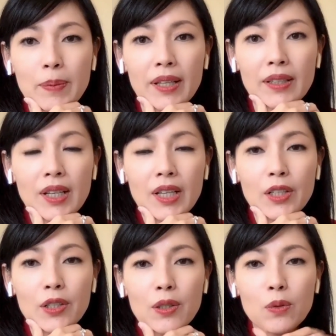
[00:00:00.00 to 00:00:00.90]
but
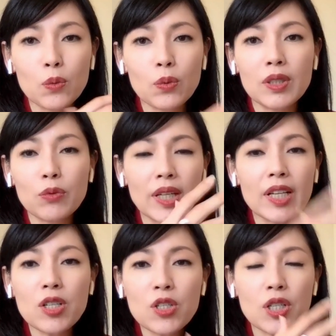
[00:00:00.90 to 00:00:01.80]
the
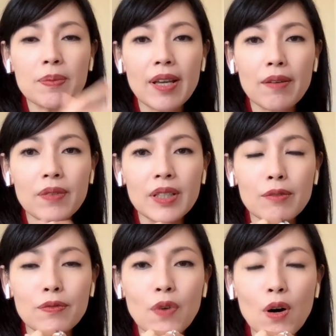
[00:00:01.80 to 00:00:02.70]
relationships have
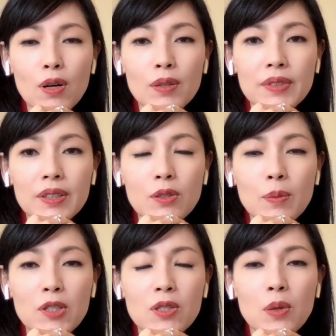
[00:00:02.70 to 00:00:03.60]
evolved so
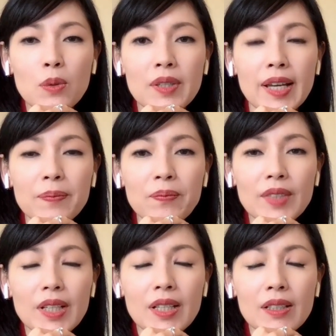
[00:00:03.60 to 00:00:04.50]
much so that
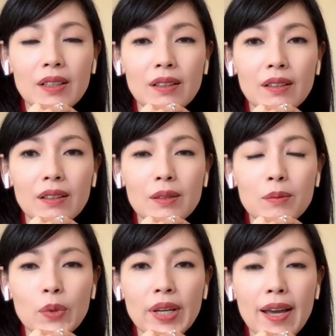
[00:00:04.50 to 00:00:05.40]

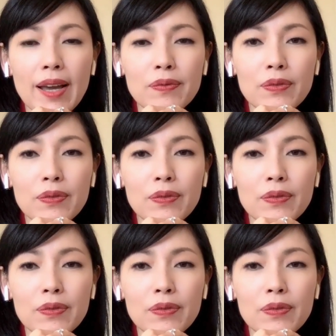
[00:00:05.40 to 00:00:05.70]
we have